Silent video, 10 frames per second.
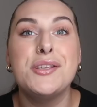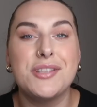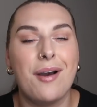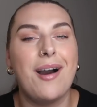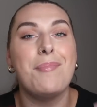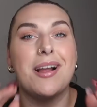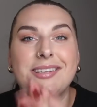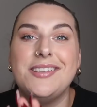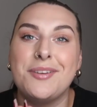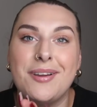So I'm
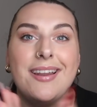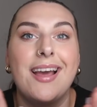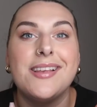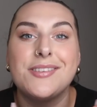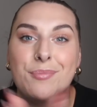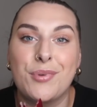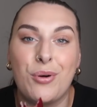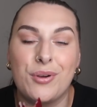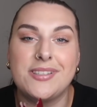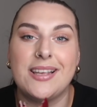actually doing some
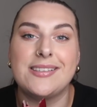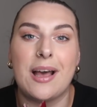courses